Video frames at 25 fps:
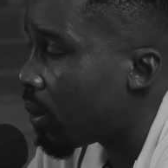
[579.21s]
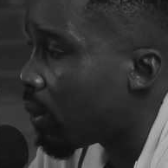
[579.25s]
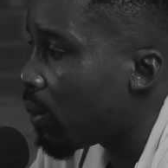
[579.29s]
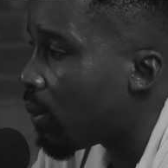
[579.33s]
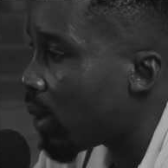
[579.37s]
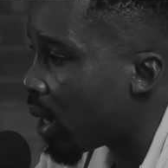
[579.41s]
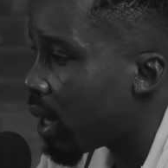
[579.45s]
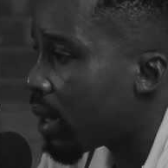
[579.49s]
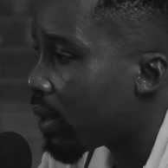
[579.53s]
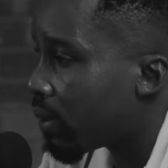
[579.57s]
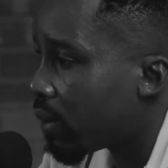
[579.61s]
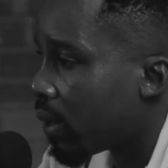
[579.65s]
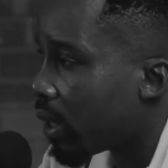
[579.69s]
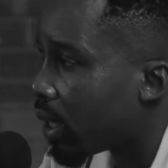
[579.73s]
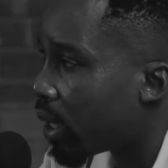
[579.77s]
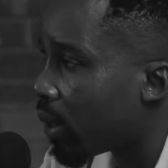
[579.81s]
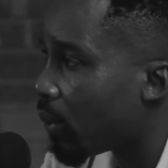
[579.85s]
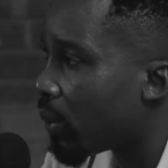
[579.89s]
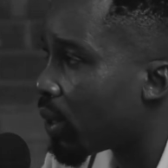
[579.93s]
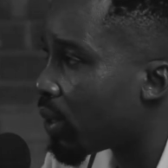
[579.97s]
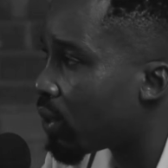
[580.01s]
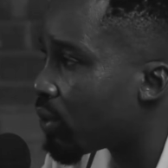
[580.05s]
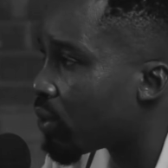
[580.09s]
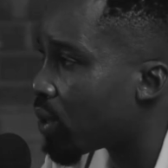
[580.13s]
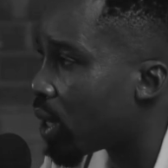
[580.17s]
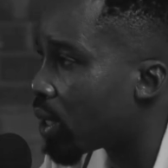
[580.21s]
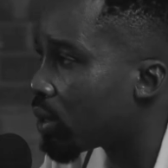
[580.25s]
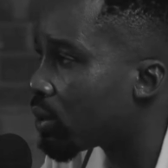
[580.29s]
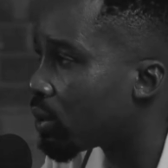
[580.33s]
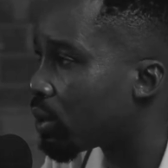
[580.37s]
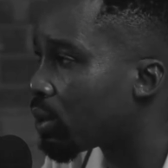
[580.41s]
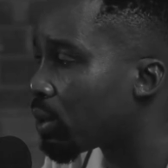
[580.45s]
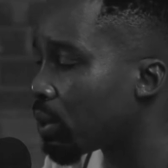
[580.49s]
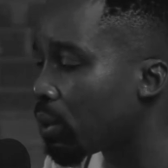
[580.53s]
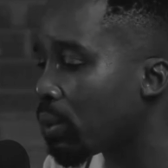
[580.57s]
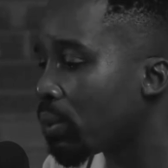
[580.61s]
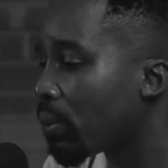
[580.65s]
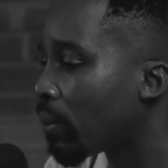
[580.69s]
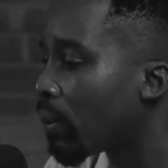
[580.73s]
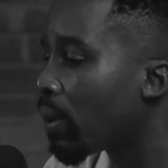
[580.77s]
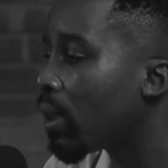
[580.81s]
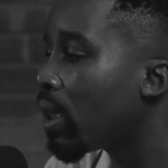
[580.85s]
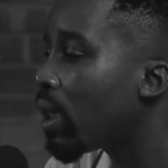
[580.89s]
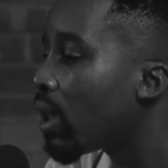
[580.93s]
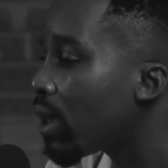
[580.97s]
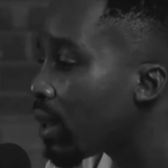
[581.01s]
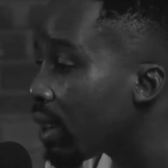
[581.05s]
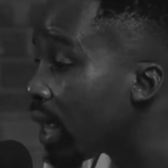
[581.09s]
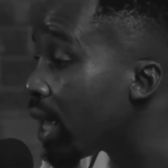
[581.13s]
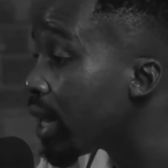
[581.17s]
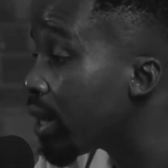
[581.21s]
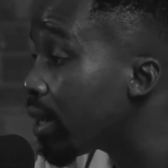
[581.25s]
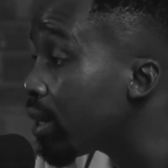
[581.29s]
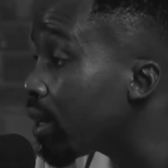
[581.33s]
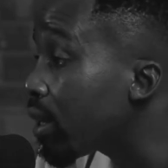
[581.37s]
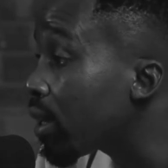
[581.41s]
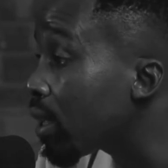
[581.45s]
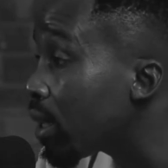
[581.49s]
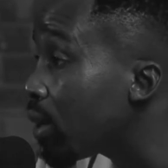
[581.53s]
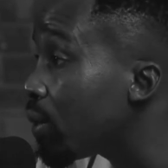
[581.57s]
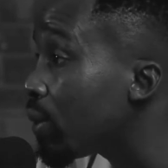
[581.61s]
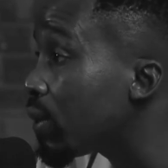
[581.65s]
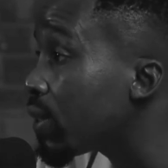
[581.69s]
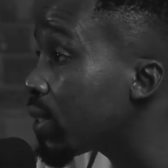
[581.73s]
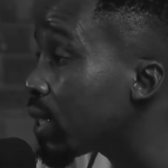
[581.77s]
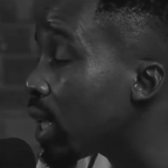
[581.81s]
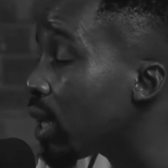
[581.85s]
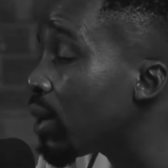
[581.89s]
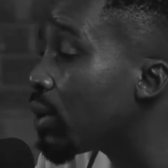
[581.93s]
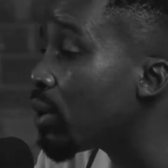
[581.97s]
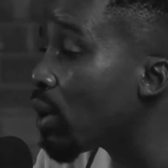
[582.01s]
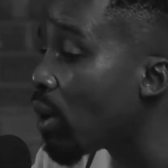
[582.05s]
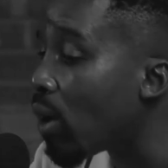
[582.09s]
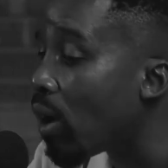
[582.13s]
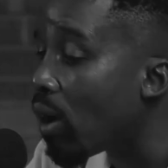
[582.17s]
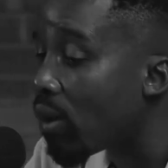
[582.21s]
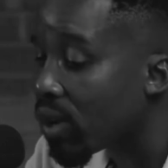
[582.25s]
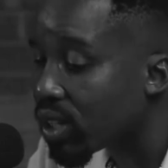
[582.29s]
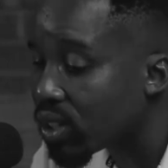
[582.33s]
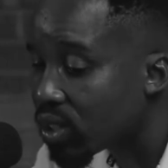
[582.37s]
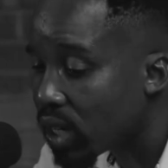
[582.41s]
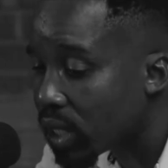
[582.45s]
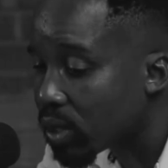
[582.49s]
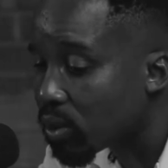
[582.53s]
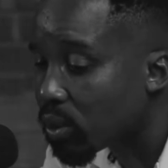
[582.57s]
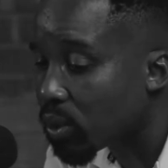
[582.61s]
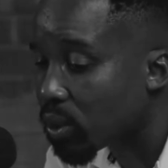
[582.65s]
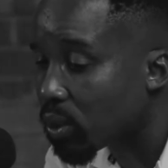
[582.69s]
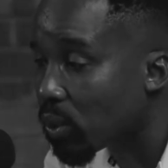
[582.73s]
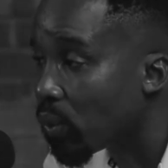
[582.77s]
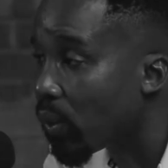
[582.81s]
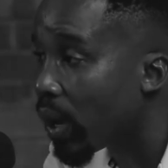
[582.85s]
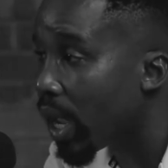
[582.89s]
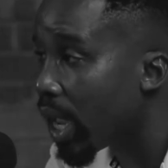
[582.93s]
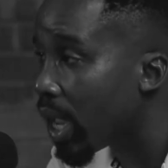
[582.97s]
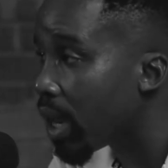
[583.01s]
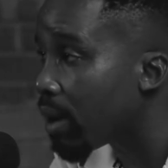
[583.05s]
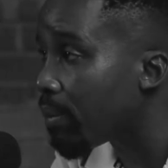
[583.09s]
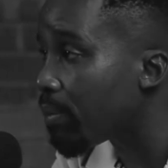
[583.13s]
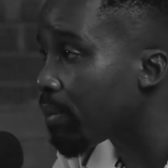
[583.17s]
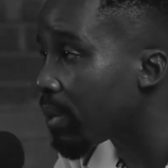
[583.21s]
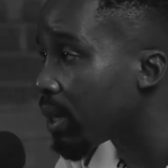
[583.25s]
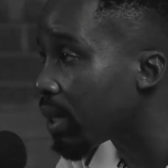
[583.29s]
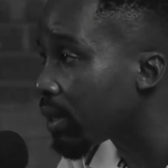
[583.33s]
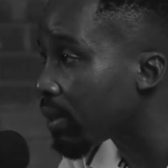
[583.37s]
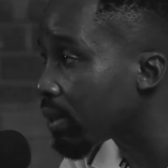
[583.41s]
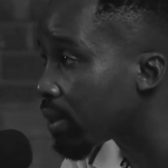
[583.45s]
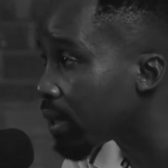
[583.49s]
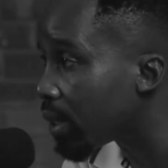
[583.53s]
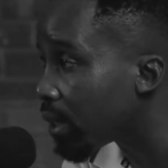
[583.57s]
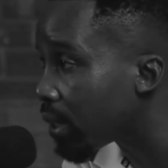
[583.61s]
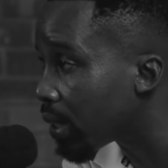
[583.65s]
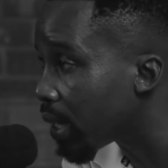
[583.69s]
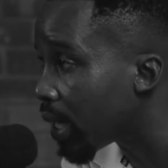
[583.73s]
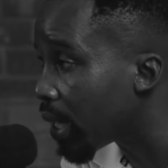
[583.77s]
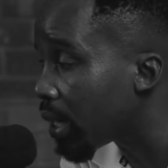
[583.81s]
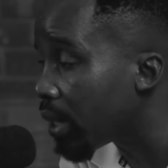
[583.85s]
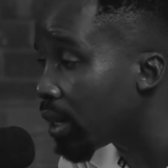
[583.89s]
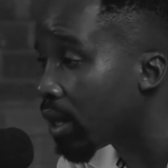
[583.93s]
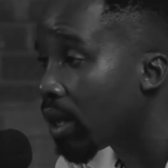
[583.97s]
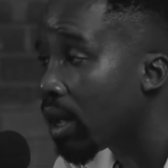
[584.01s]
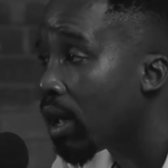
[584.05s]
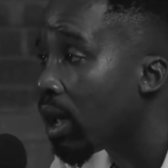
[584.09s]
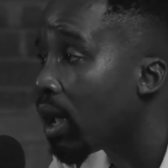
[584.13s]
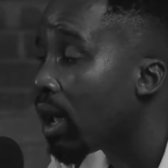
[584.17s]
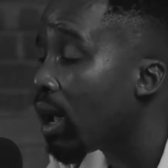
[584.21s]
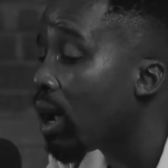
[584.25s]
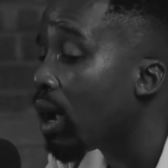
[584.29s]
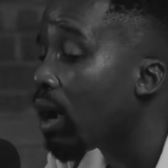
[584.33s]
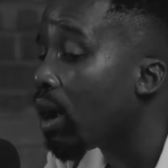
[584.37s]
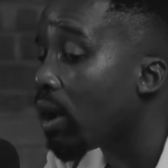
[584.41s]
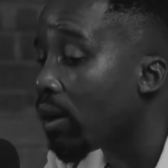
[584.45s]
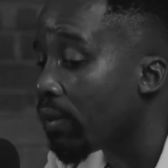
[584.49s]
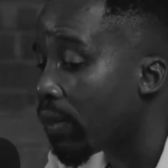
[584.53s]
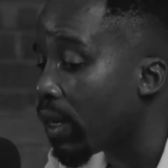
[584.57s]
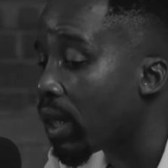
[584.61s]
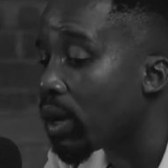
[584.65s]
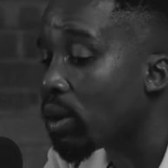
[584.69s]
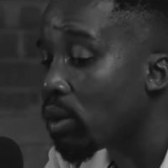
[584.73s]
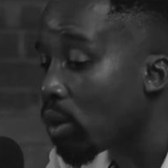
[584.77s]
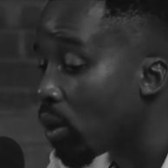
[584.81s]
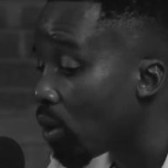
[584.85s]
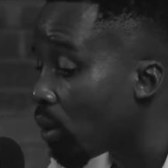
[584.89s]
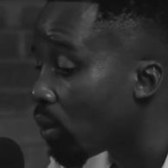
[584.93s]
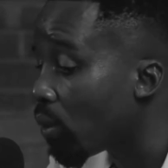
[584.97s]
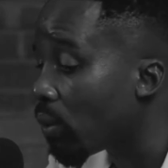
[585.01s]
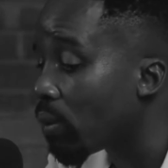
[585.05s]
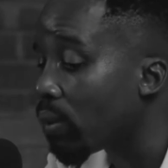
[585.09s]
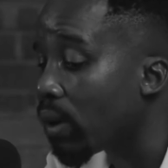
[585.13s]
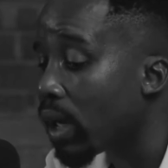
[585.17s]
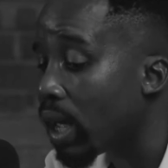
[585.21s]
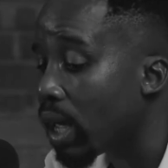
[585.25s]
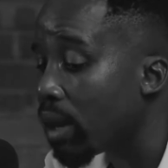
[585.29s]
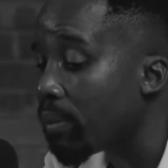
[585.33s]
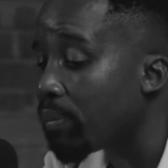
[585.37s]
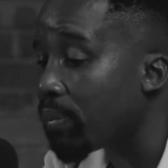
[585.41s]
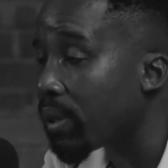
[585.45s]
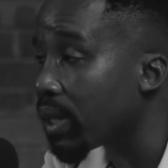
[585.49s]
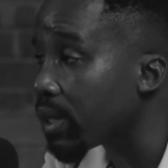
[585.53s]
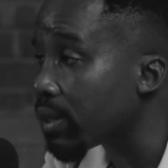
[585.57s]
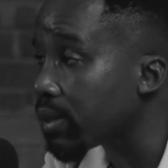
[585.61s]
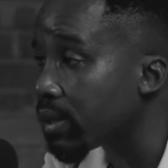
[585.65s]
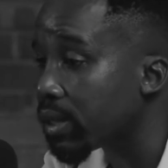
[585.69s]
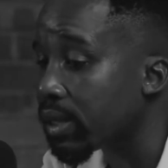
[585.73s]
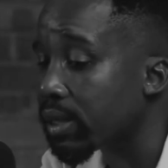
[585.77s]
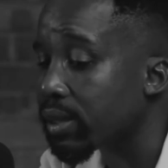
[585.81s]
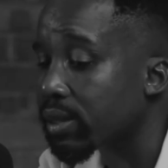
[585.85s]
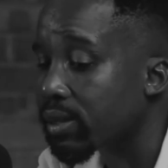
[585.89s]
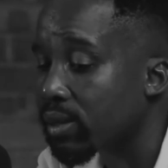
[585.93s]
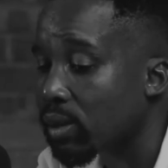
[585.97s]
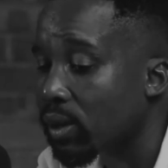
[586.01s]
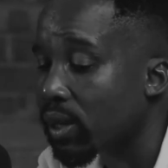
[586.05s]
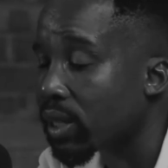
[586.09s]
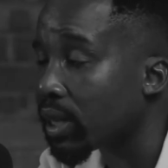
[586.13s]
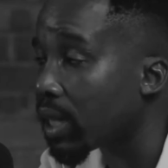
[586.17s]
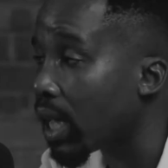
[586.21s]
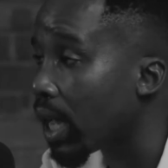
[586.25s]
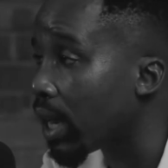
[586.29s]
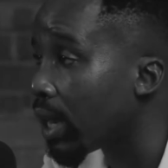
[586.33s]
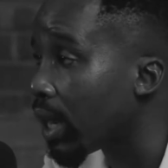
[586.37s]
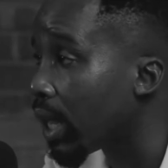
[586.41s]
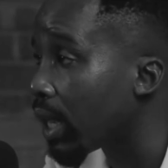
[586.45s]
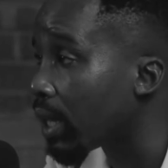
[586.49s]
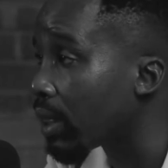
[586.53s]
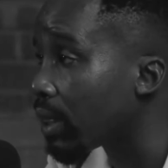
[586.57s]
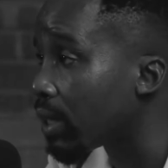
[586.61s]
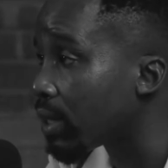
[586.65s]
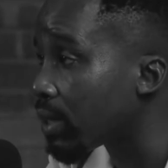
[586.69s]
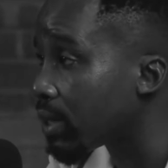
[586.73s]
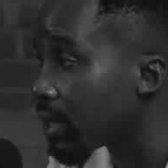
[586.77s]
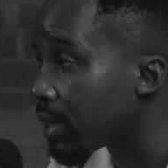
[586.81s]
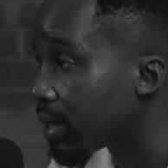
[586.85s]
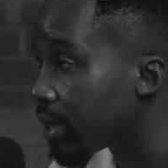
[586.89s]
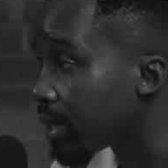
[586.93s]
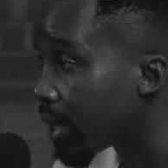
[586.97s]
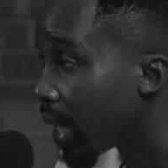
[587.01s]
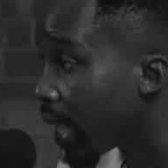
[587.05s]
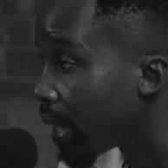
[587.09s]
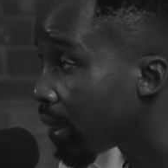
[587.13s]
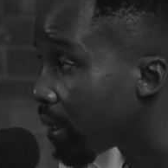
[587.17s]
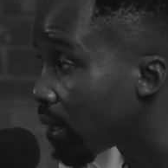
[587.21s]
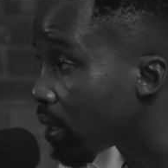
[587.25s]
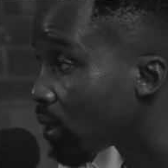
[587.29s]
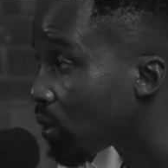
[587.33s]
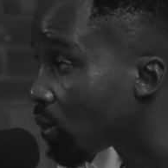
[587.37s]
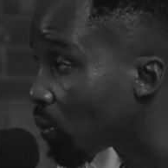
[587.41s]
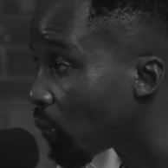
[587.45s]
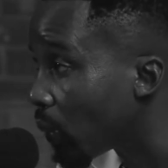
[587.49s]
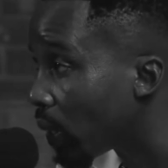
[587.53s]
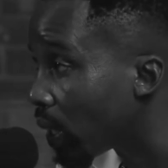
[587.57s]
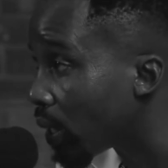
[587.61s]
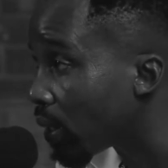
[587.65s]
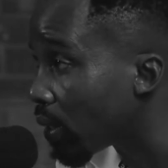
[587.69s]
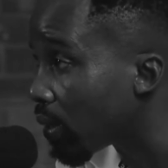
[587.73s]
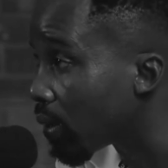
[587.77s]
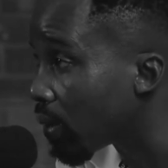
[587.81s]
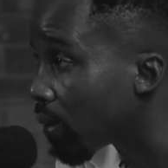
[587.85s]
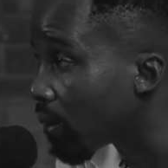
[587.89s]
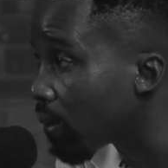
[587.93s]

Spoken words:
What exactly were you trying to do? Then the kid will tell, no, I was trying to do A and B and C. Dad, and then no, A and B and C is not done like this. It's done this way.